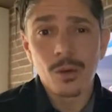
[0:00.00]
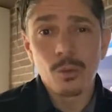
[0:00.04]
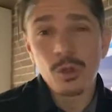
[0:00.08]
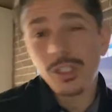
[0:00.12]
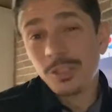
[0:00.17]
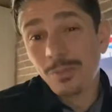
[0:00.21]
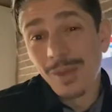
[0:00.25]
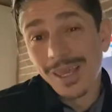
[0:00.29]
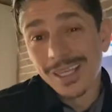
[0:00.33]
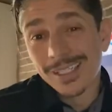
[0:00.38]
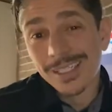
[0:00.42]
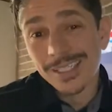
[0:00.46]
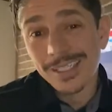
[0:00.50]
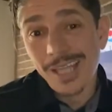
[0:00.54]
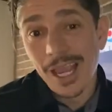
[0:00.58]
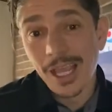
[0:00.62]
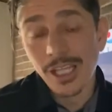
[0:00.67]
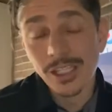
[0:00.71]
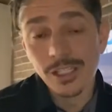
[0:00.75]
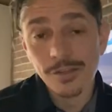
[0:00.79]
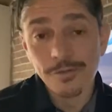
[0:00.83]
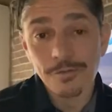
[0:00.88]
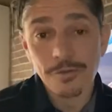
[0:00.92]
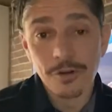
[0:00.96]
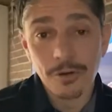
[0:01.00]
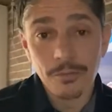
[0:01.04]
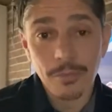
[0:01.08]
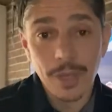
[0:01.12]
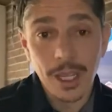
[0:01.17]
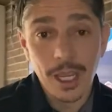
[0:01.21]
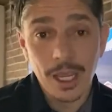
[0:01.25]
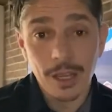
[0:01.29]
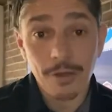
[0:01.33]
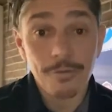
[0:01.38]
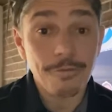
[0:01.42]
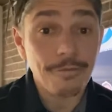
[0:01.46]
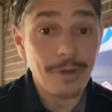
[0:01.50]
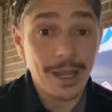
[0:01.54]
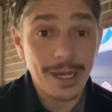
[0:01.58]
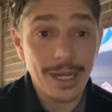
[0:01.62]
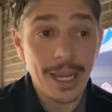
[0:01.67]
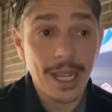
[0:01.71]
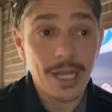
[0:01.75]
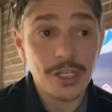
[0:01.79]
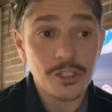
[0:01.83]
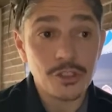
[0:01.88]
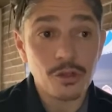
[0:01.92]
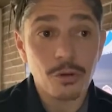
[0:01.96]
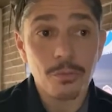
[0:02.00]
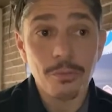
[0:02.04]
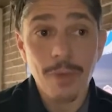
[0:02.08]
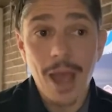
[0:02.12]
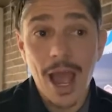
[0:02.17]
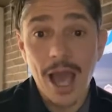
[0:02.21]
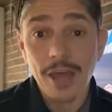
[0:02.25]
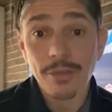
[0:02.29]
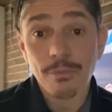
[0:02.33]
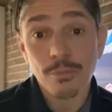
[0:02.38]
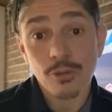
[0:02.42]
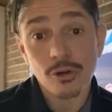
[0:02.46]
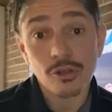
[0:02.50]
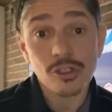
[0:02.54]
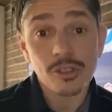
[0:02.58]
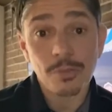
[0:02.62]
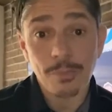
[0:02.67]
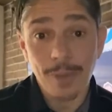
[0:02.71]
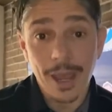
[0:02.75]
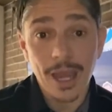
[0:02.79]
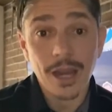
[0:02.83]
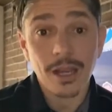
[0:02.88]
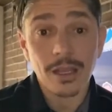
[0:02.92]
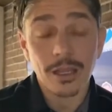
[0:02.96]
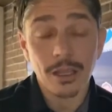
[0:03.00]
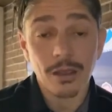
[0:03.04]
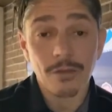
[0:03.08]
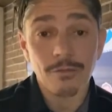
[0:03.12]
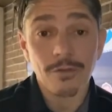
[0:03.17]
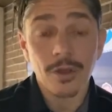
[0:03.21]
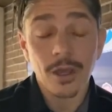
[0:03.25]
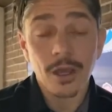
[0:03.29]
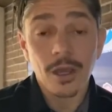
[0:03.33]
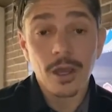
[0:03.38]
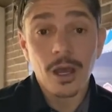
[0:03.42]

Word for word: which makes sense from a financial math perspective.